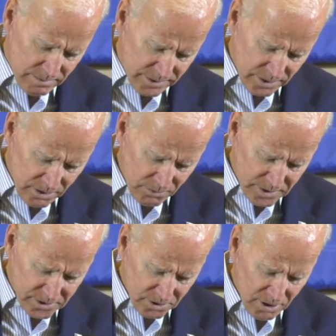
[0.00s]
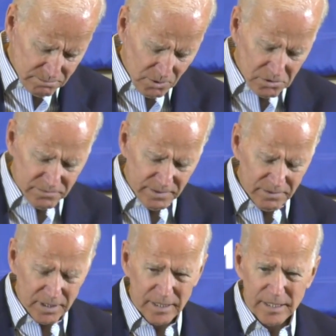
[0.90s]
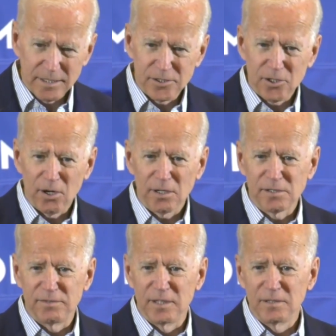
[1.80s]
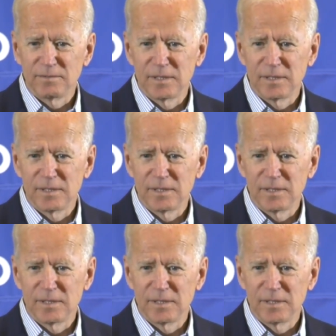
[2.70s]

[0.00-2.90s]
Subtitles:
You know, we saw it most vividly in Charlottesville.